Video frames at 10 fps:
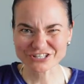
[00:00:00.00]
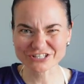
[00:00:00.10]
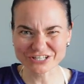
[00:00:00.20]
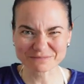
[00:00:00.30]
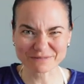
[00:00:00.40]

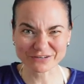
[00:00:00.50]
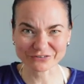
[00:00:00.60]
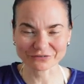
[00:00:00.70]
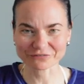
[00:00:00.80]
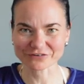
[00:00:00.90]
just
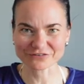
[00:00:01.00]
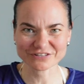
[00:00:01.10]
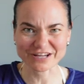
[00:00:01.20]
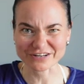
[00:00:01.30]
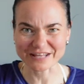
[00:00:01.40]
because of
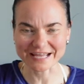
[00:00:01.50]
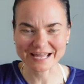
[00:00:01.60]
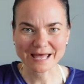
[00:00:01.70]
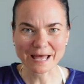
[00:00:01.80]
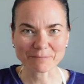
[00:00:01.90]

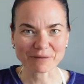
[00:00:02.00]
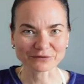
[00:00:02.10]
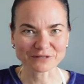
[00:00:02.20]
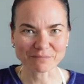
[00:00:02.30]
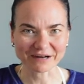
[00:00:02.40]
concerning
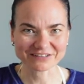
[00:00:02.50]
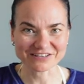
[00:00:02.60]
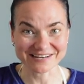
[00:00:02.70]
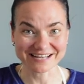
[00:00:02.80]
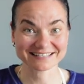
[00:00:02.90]
about the
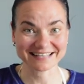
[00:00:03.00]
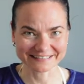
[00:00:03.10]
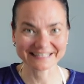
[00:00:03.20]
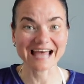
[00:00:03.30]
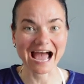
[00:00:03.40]
bacteria
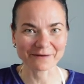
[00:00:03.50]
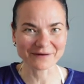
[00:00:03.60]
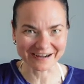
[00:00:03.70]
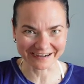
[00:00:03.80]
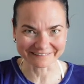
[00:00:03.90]
in
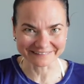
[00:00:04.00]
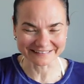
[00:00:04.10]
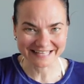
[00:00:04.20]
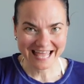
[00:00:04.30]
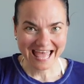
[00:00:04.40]
our oven.